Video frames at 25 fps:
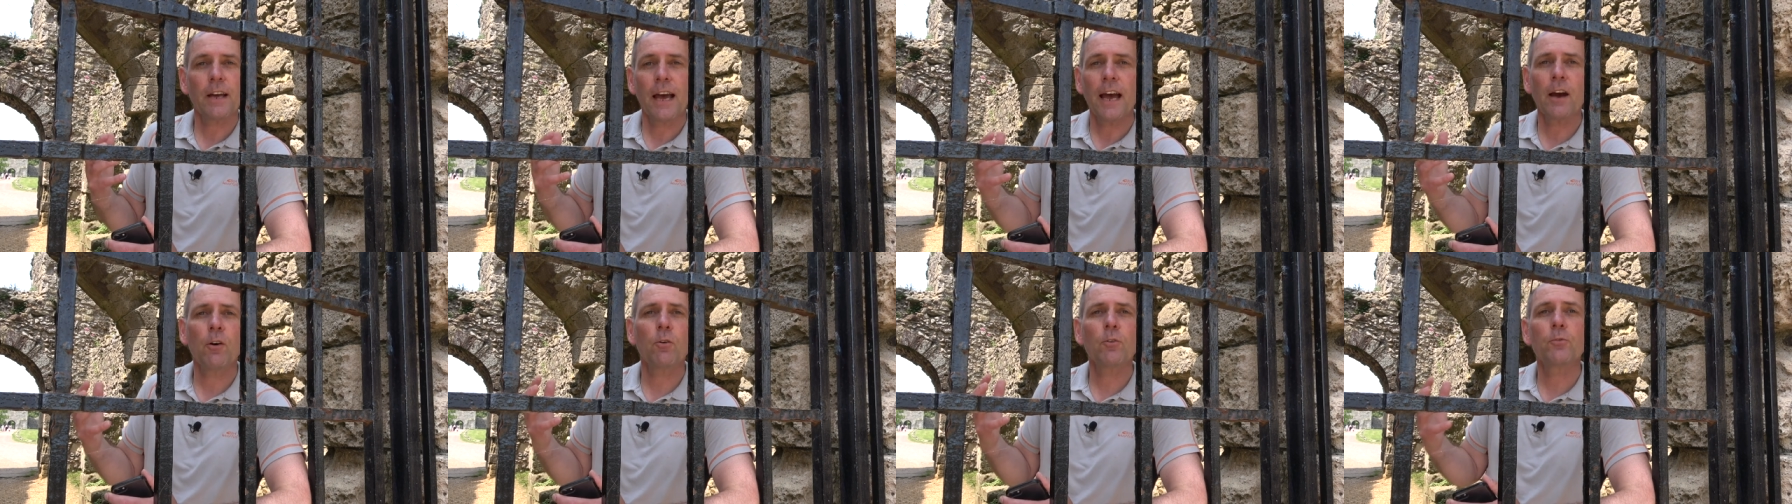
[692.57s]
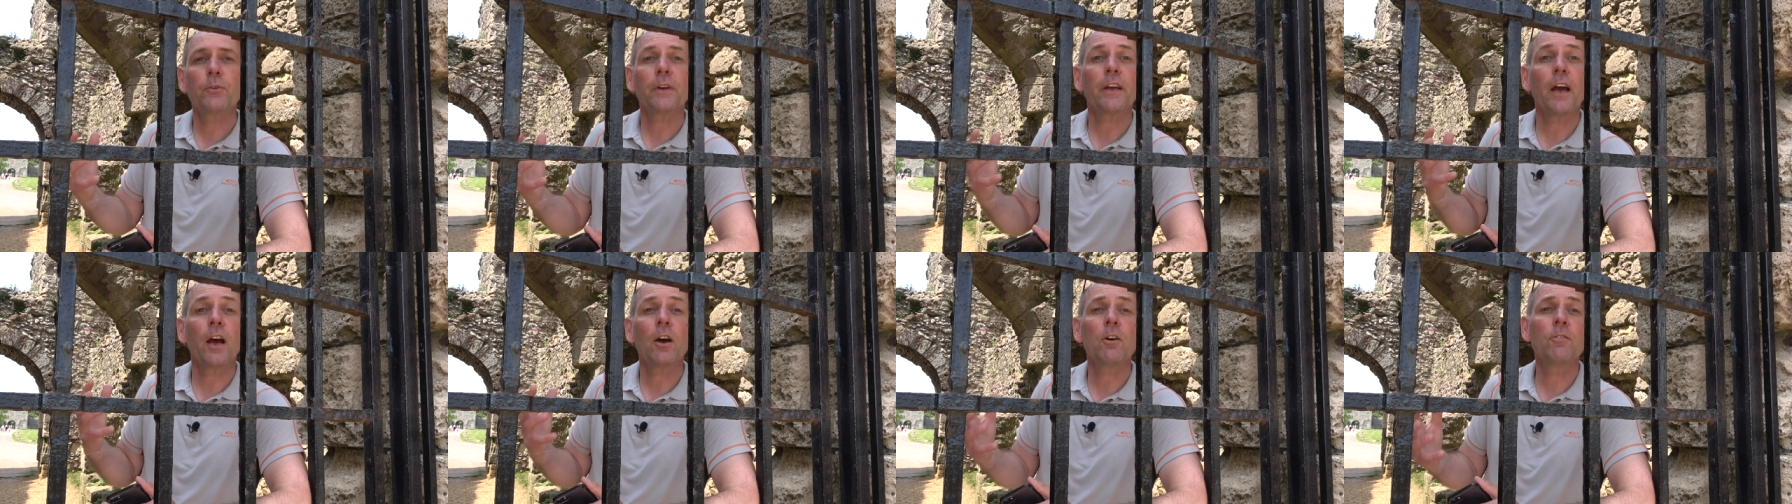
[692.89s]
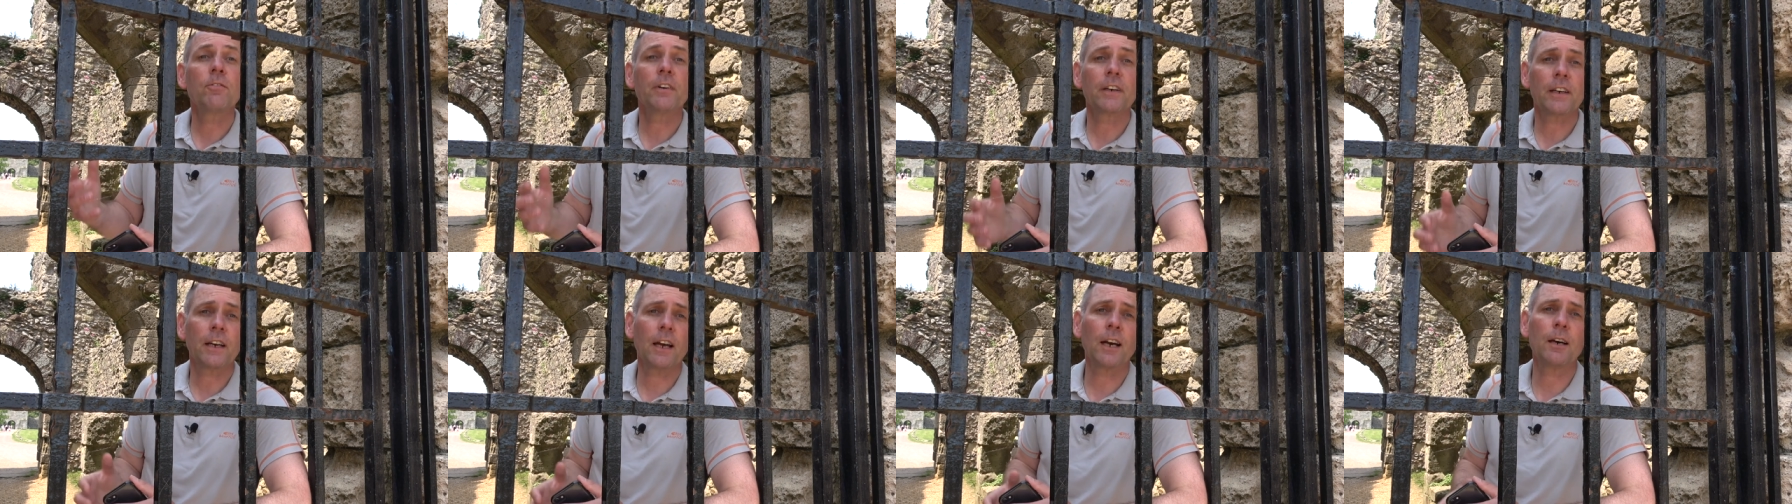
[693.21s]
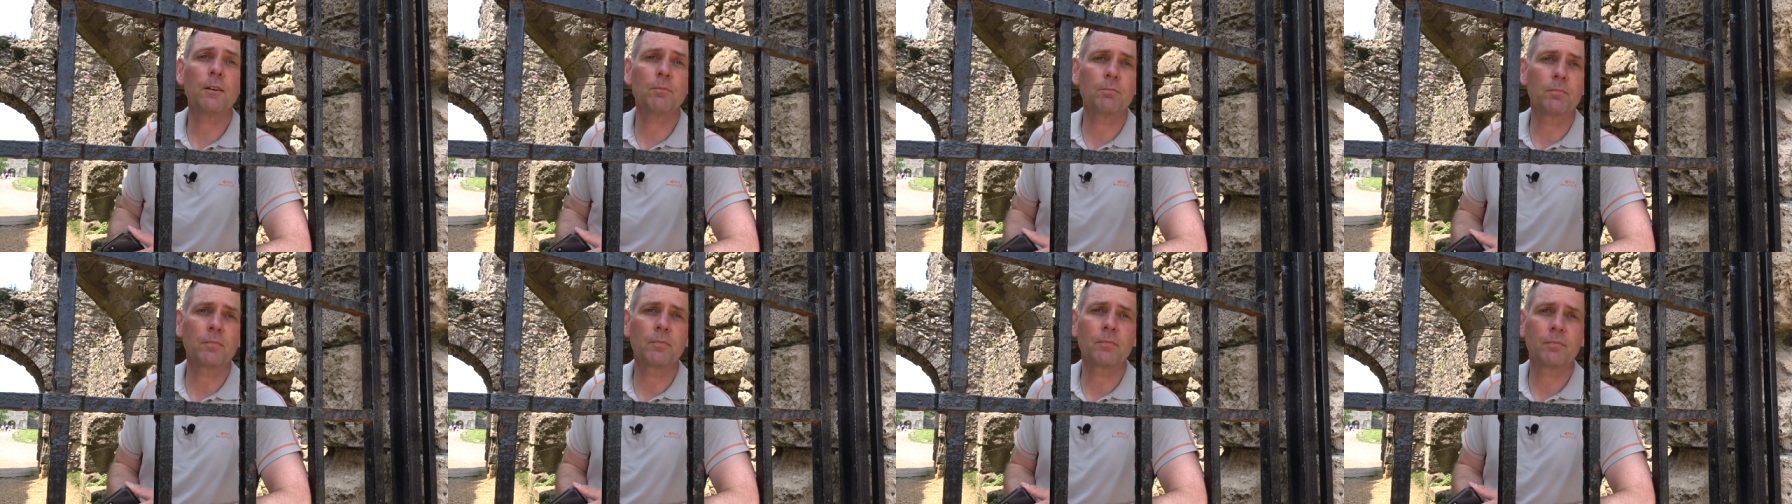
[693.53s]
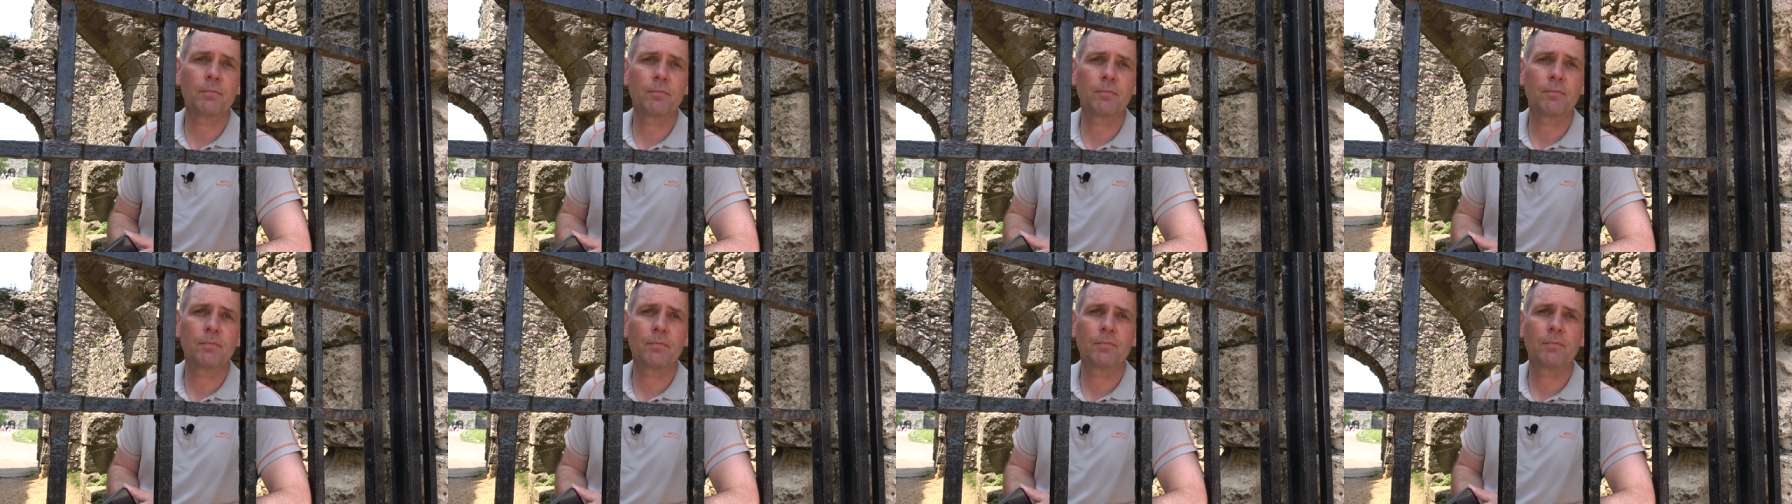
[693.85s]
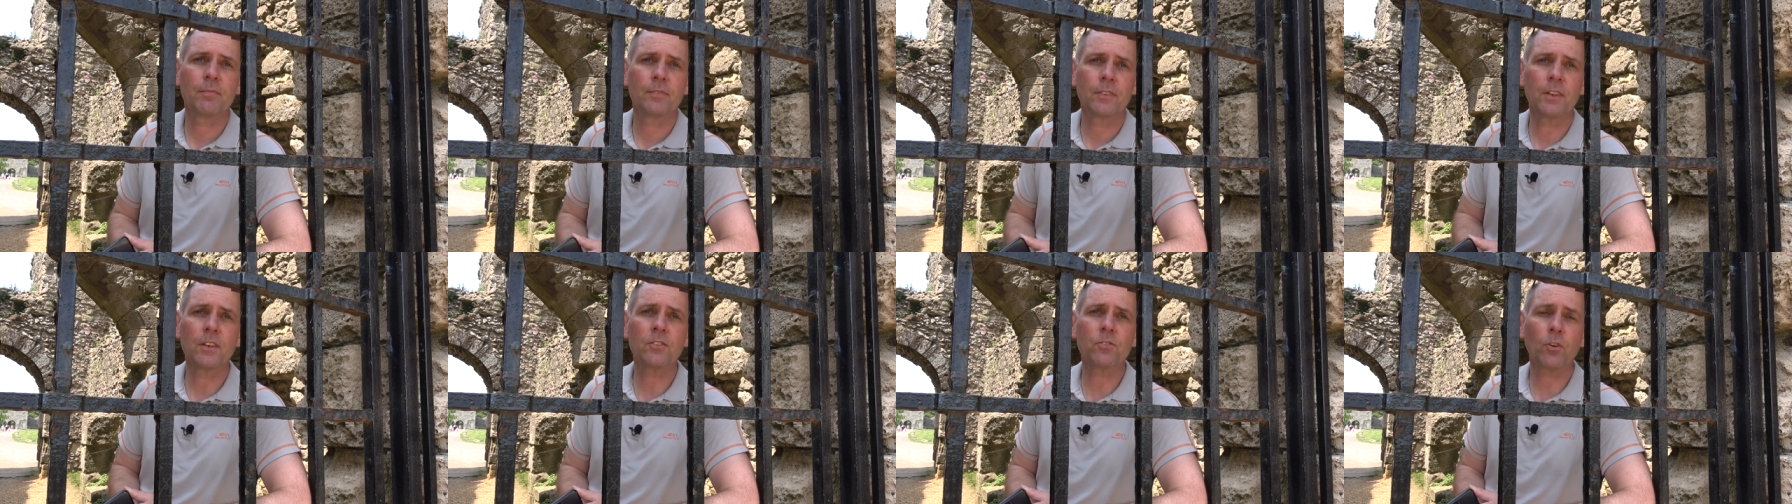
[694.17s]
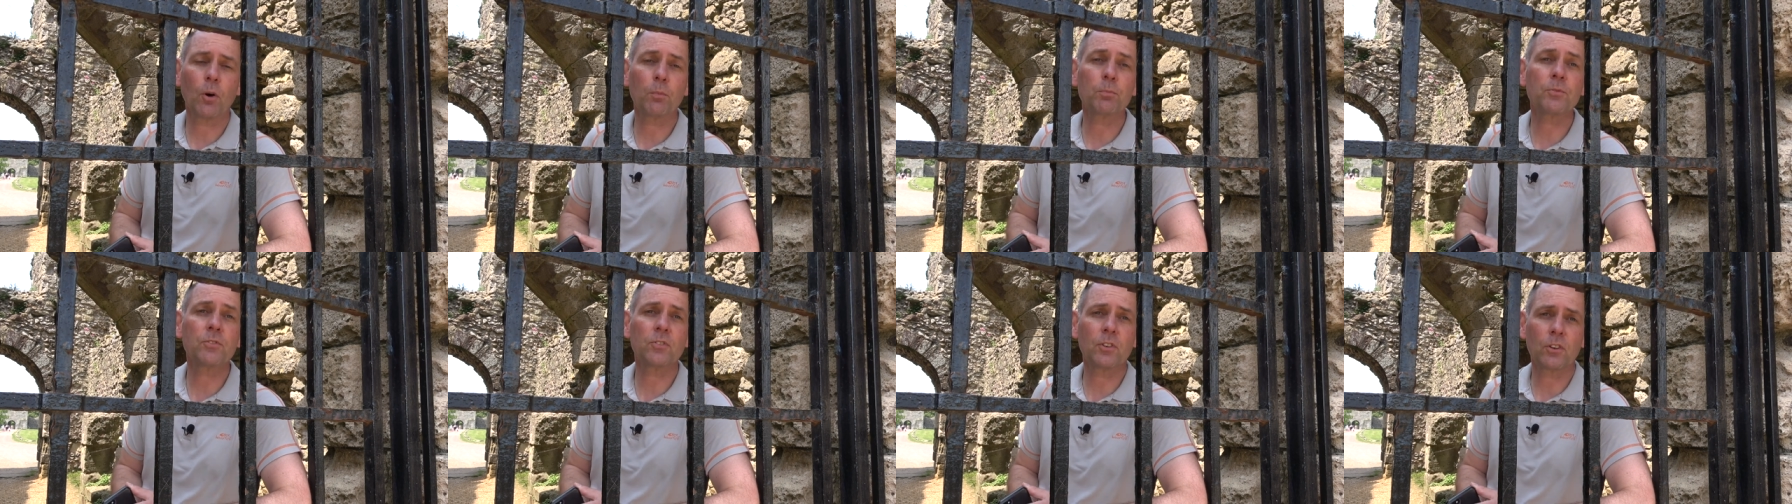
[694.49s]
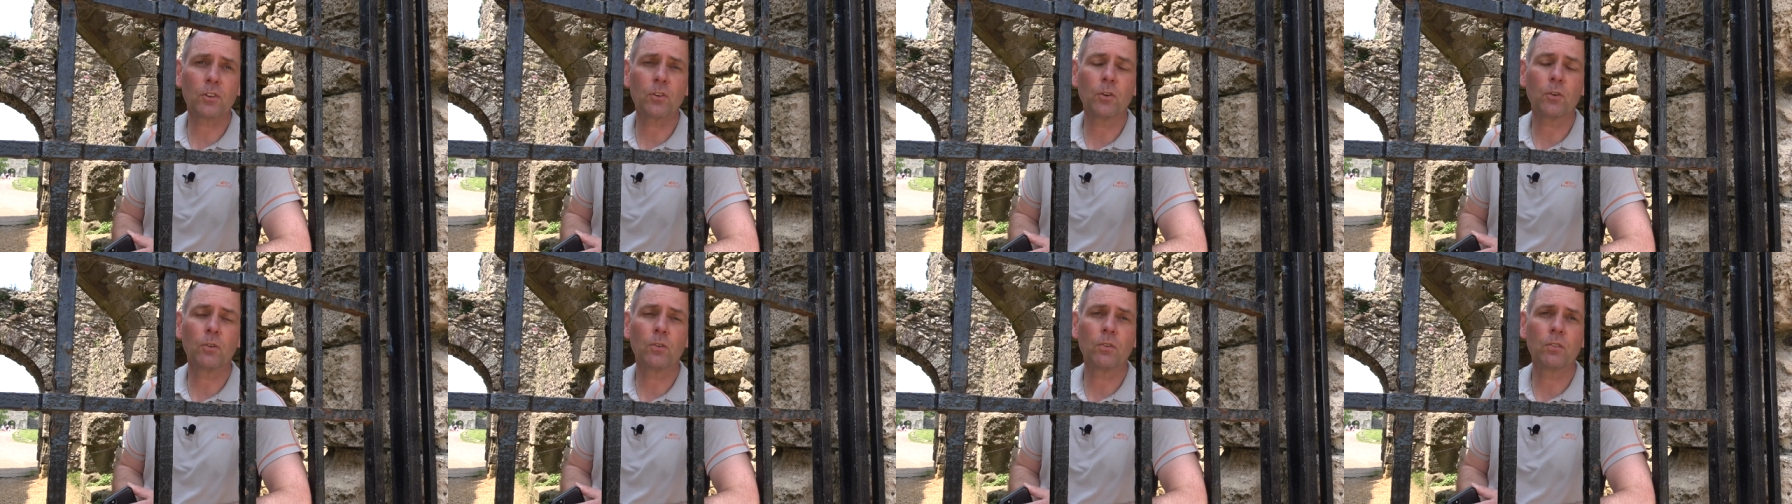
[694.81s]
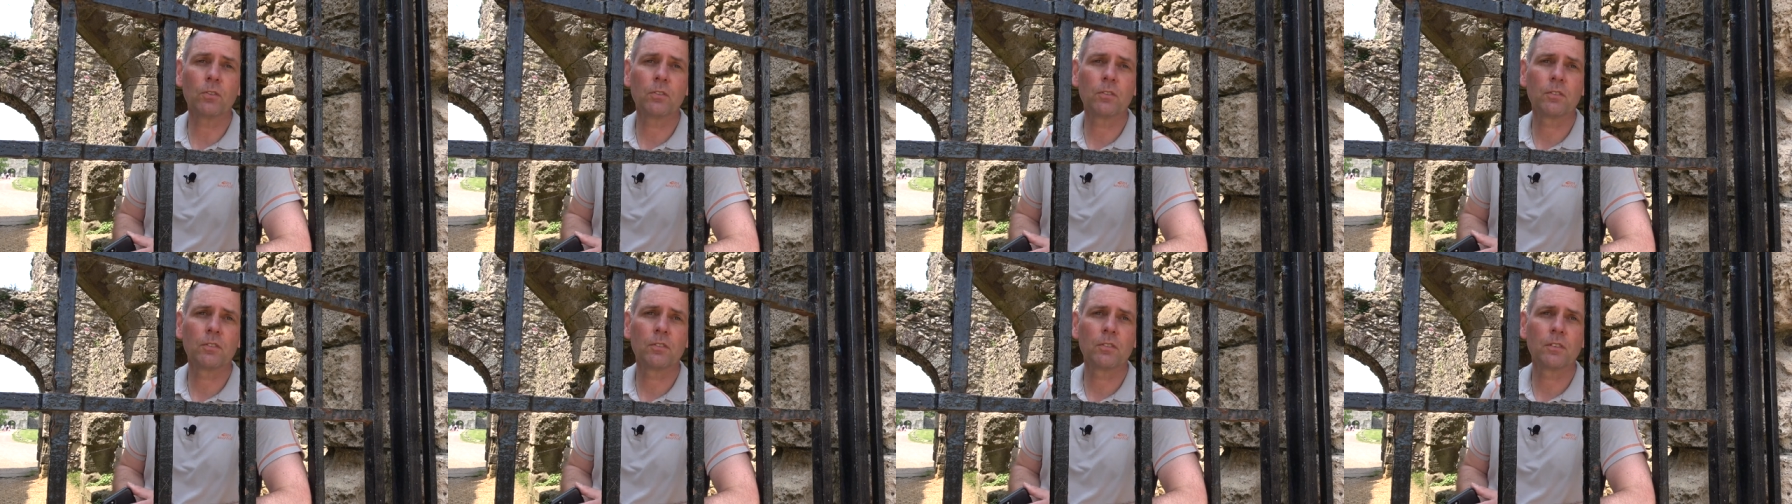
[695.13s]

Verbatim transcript: how have we overcome this obstacle?